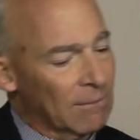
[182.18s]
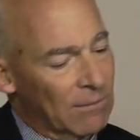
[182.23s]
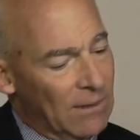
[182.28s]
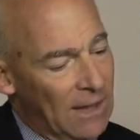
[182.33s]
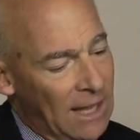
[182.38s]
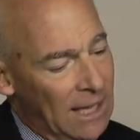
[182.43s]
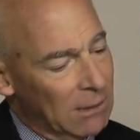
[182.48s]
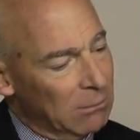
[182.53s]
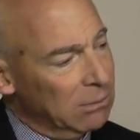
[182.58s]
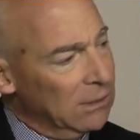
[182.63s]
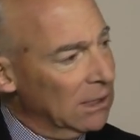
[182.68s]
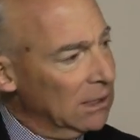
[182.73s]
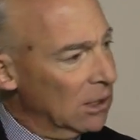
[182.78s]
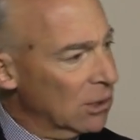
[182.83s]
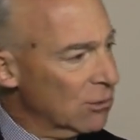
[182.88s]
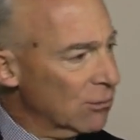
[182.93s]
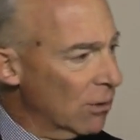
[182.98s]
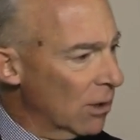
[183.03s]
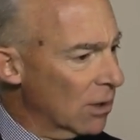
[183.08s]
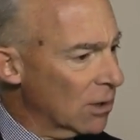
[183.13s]
and
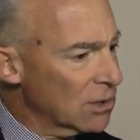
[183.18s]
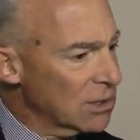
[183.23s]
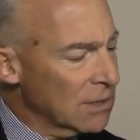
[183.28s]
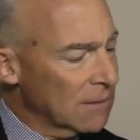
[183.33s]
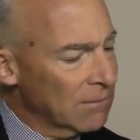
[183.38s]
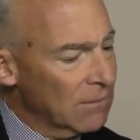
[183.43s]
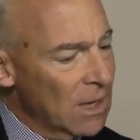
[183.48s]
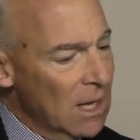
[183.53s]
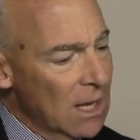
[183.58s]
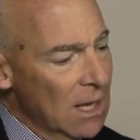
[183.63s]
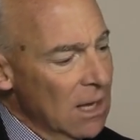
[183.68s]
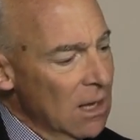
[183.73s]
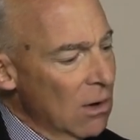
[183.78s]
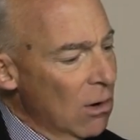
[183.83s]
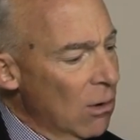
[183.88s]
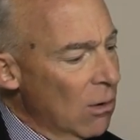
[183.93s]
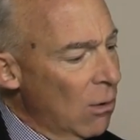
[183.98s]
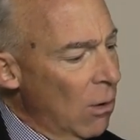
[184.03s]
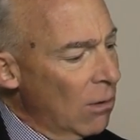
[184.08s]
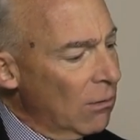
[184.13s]
antiplatelet drugs and
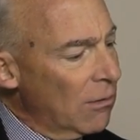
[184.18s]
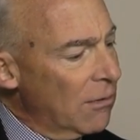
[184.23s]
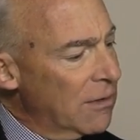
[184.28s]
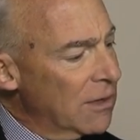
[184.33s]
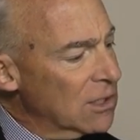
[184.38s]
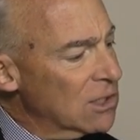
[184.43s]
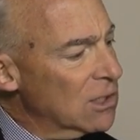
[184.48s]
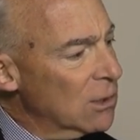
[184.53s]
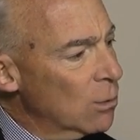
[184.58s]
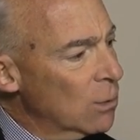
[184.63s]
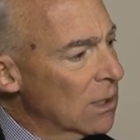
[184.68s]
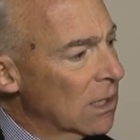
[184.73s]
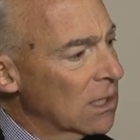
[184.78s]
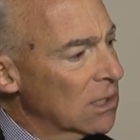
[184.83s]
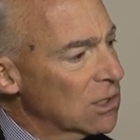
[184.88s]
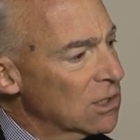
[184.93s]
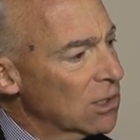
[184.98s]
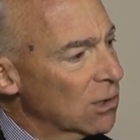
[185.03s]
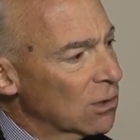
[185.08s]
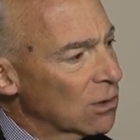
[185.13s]
all the things that we
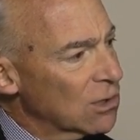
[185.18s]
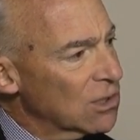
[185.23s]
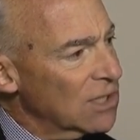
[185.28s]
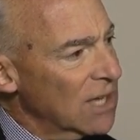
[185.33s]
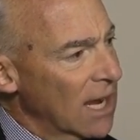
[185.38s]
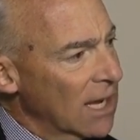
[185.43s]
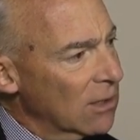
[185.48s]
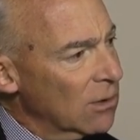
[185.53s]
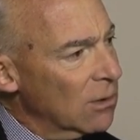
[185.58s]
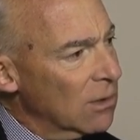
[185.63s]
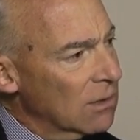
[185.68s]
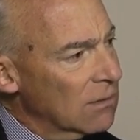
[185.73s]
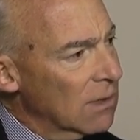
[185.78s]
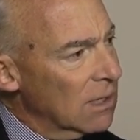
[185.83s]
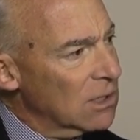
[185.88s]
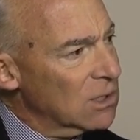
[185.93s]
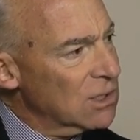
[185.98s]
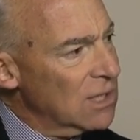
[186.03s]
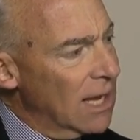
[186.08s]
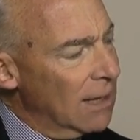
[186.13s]
consider standard
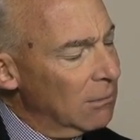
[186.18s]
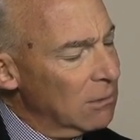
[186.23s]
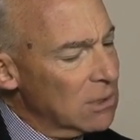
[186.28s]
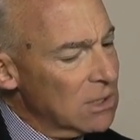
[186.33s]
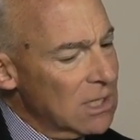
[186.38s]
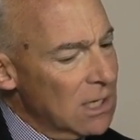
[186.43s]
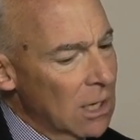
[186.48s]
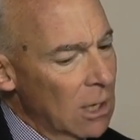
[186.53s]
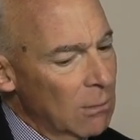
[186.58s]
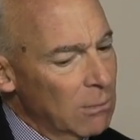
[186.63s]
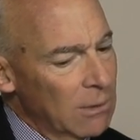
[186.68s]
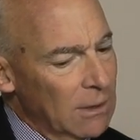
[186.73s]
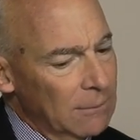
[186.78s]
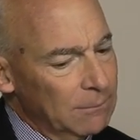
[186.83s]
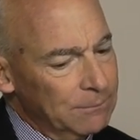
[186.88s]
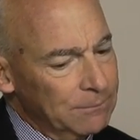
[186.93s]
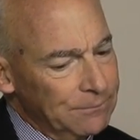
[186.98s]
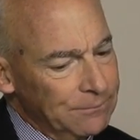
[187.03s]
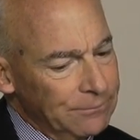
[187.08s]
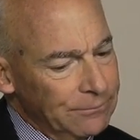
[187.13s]
established
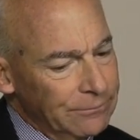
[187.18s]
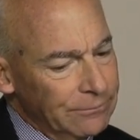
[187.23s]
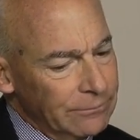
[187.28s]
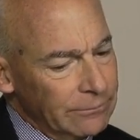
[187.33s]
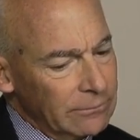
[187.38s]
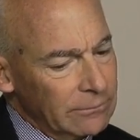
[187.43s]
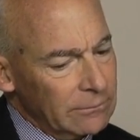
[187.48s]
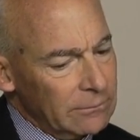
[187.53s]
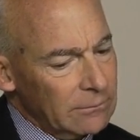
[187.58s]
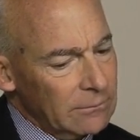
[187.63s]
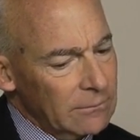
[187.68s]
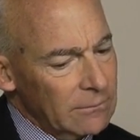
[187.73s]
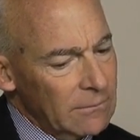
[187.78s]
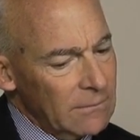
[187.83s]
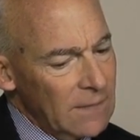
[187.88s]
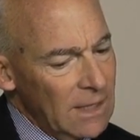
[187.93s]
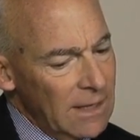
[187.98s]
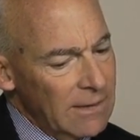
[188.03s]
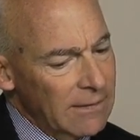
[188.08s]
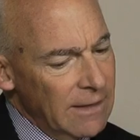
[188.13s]
therapy."
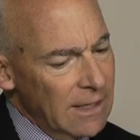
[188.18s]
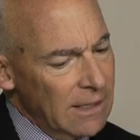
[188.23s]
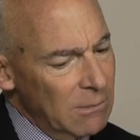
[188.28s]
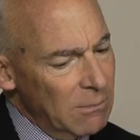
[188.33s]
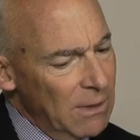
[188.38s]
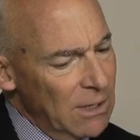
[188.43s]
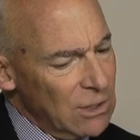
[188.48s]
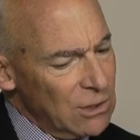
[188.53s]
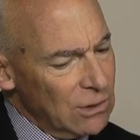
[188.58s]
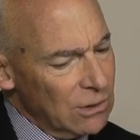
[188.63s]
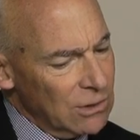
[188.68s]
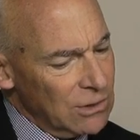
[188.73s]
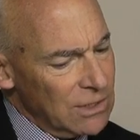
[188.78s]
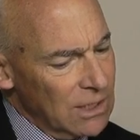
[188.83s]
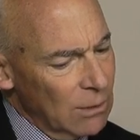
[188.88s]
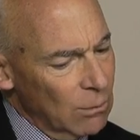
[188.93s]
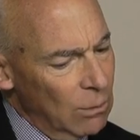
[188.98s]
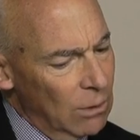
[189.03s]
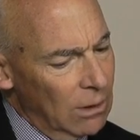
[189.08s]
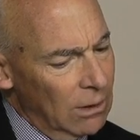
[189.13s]
And then the patient will
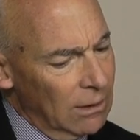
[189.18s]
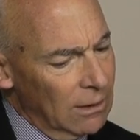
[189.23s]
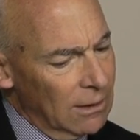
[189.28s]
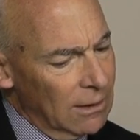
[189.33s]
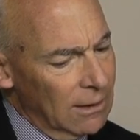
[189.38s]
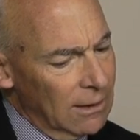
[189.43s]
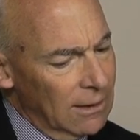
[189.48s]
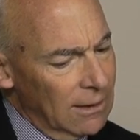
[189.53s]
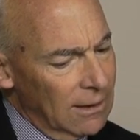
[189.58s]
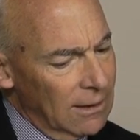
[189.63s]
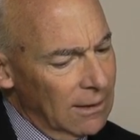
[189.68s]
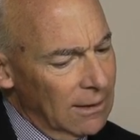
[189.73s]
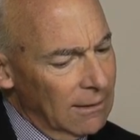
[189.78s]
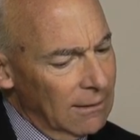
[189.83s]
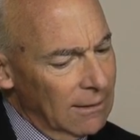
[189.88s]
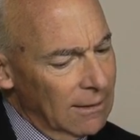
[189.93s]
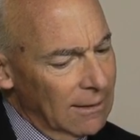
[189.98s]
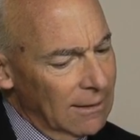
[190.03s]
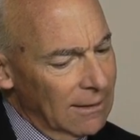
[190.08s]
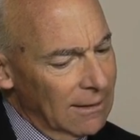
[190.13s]
say, "Well,
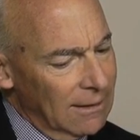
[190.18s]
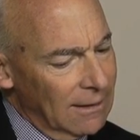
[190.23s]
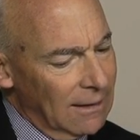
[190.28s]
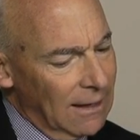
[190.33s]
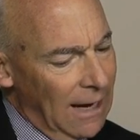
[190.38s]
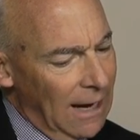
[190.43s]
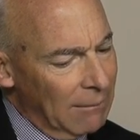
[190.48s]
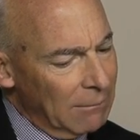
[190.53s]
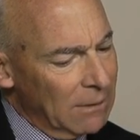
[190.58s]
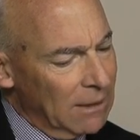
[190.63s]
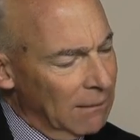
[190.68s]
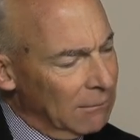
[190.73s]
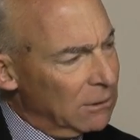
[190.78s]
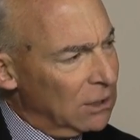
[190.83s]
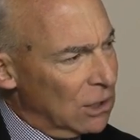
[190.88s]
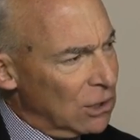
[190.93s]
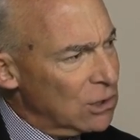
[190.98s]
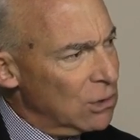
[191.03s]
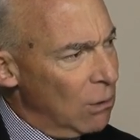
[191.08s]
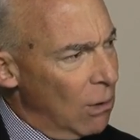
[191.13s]
I'm going
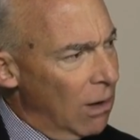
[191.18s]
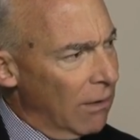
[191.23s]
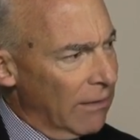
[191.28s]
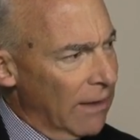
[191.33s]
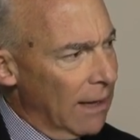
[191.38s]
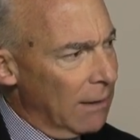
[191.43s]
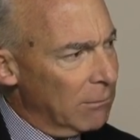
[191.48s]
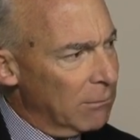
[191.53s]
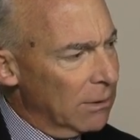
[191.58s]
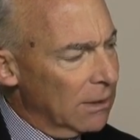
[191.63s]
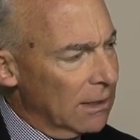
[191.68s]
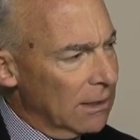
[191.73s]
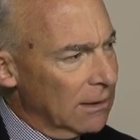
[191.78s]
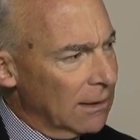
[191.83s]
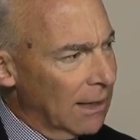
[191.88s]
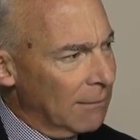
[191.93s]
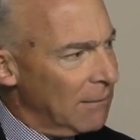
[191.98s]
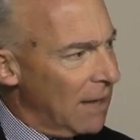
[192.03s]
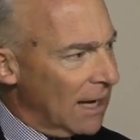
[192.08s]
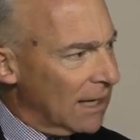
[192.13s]
to do all that, but
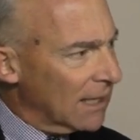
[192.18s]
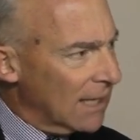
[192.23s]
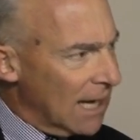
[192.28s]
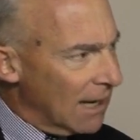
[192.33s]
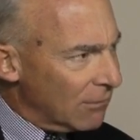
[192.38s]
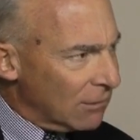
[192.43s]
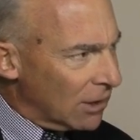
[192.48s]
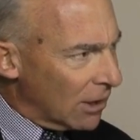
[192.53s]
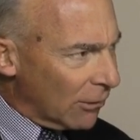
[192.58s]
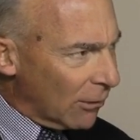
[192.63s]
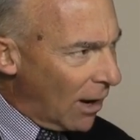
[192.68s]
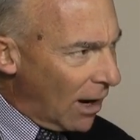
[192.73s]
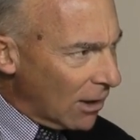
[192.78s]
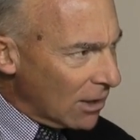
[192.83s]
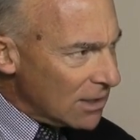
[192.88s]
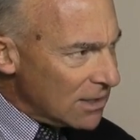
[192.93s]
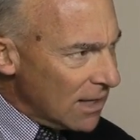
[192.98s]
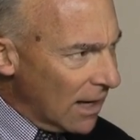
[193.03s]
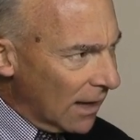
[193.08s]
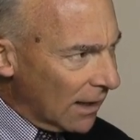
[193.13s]
I'm not going to have another
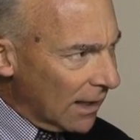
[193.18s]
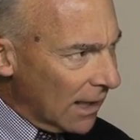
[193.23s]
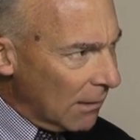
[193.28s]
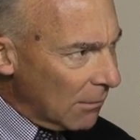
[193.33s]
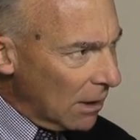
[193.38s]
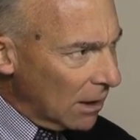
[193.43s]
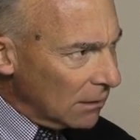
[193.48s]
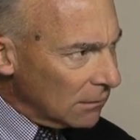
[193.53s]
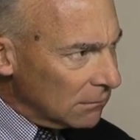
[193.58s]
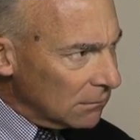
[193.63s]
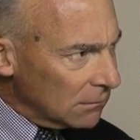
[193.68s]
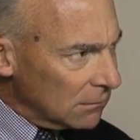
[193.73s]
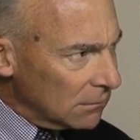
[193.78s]
heart attack, am I?"